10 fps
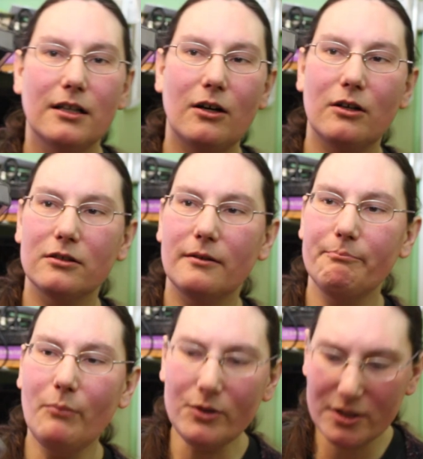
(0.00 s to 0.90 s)
on
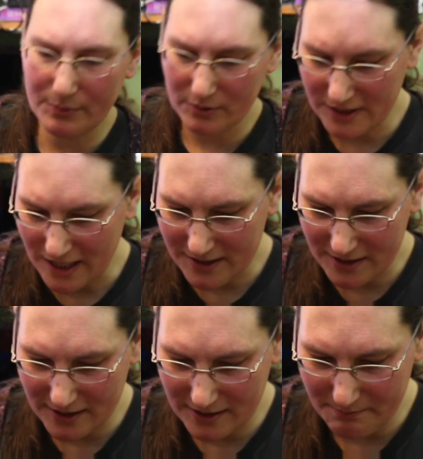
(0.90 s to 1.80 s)
multiple
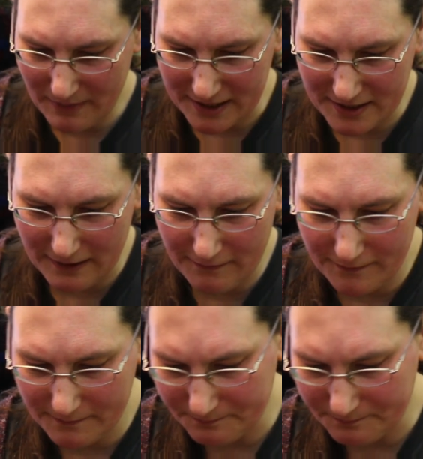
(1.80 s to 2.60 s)
discs. It's massive.